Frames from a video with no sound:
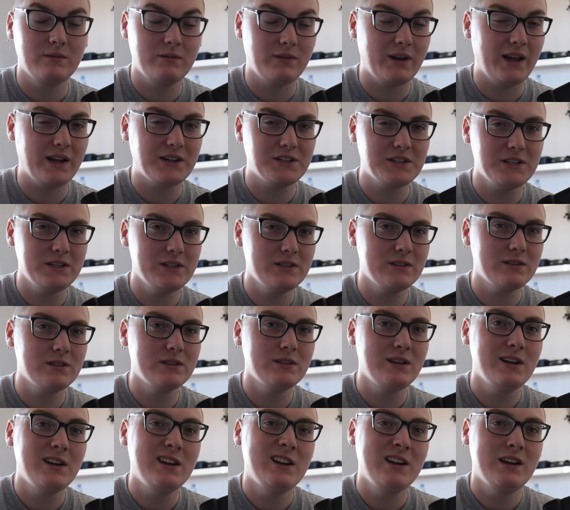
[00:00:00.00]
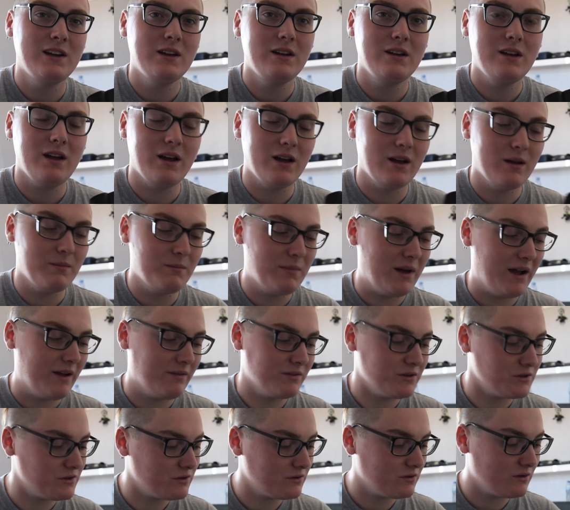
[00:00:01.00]
flashes.
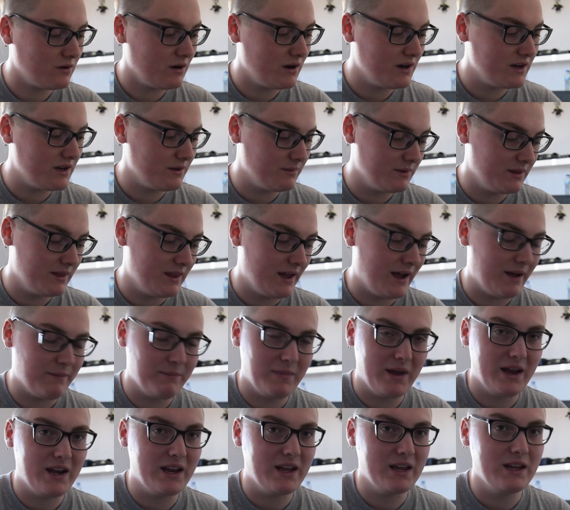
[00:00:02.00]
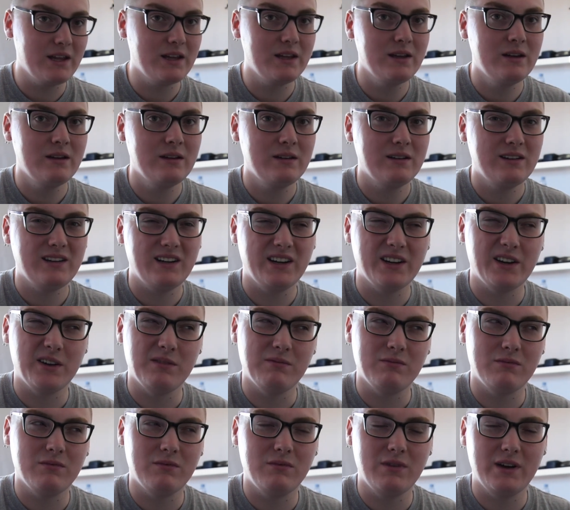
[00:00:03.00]
Haven't tried it with that many. I
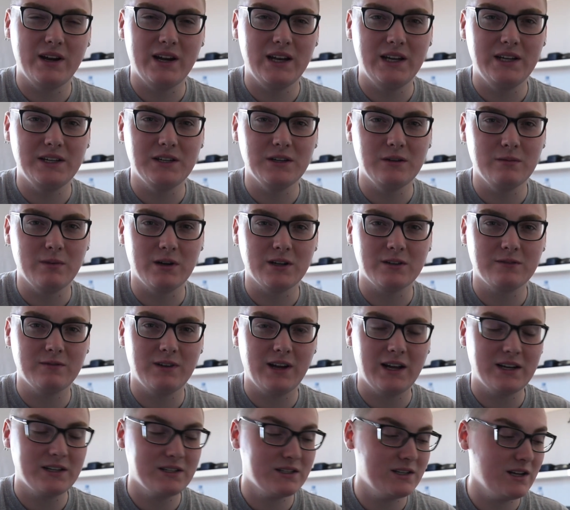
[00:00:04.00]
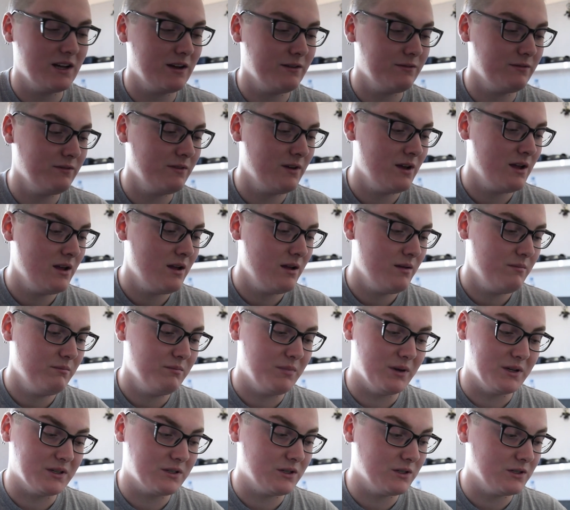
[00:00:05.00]
don't really do much flash stuff,
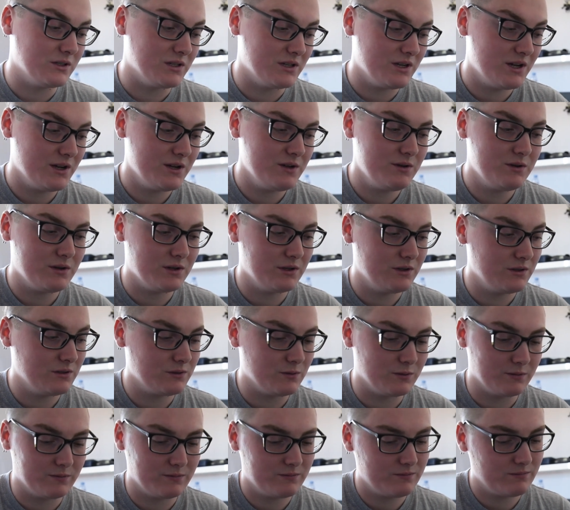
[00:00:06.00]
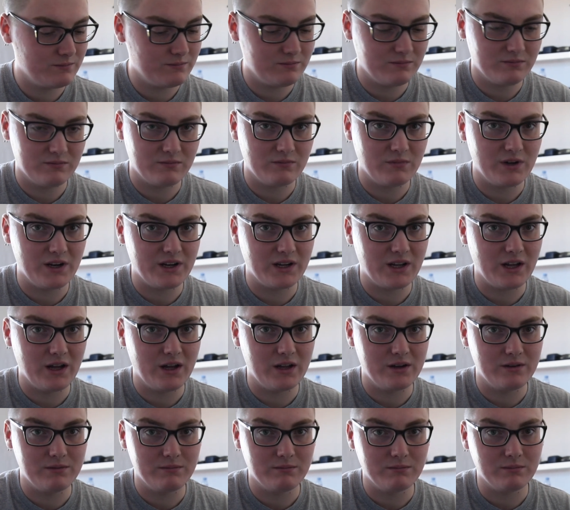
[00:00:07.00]
but it's good to know. You can do sort of rear
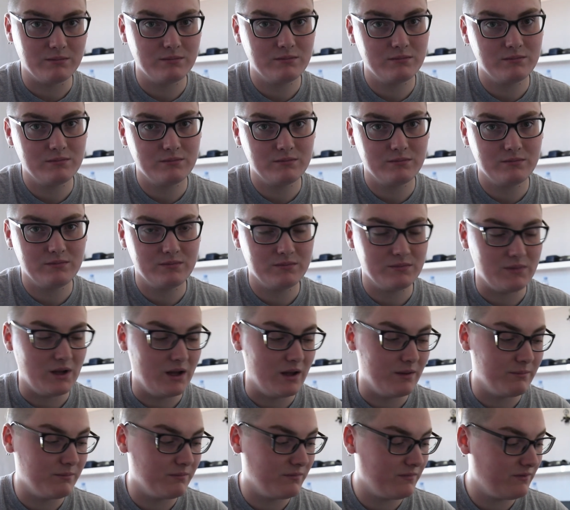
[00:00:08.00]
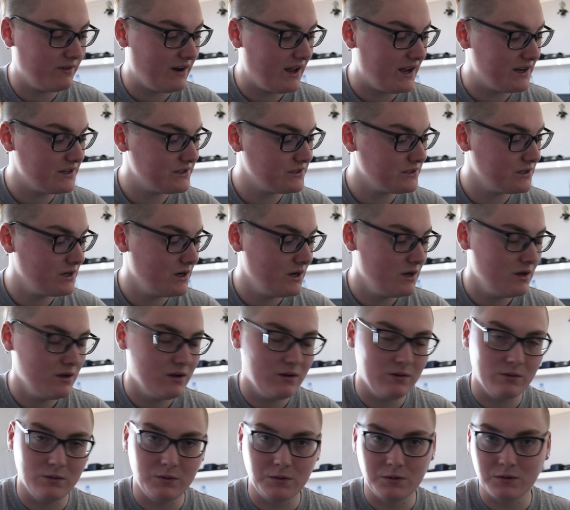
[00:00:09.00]
curtain flash
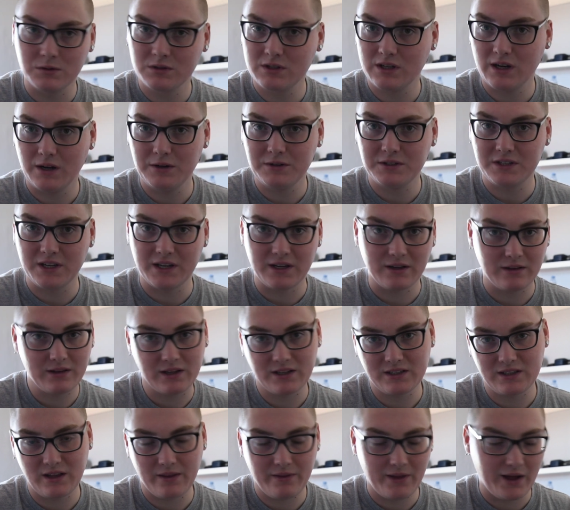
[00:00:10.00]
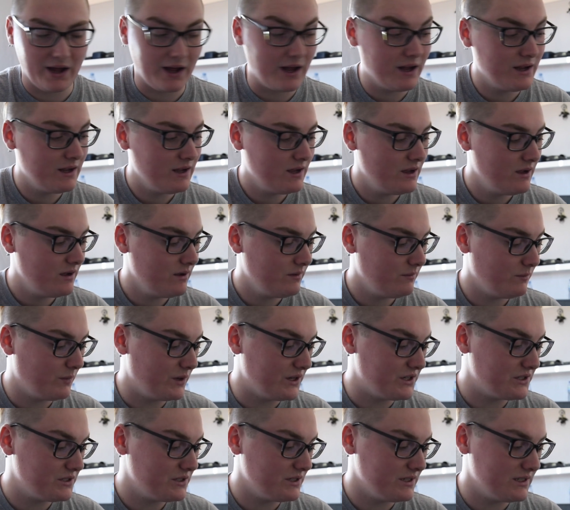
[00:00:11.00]
or slow sync, things like that,
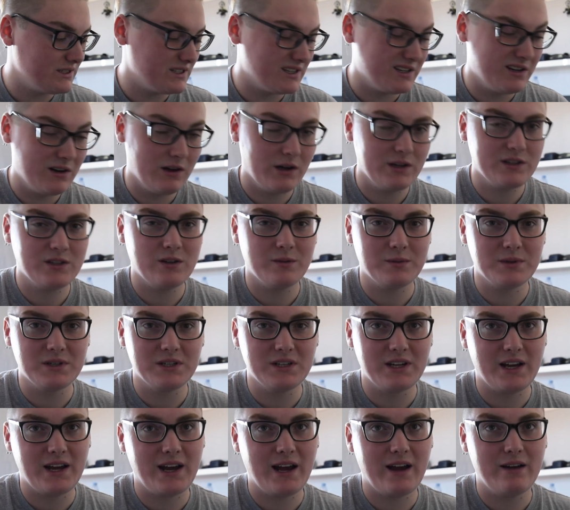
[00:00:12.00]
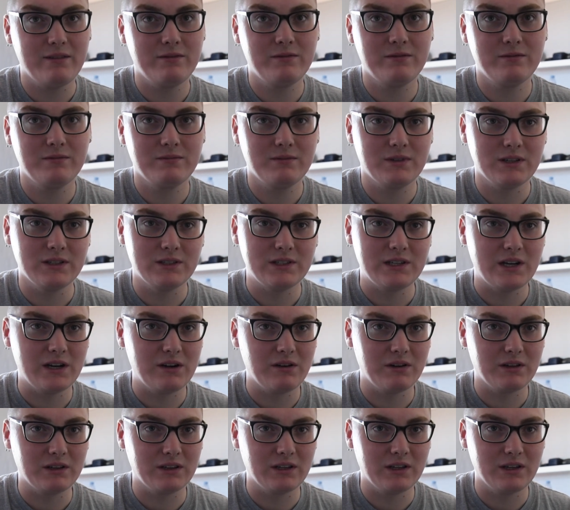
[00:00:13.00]
which is a nice option to have
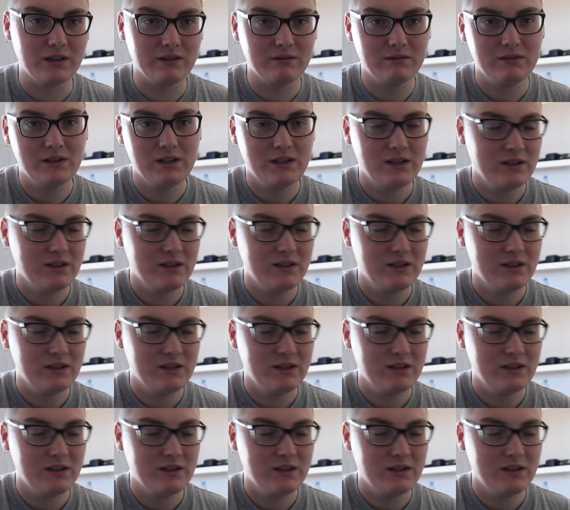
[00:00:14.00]
considering that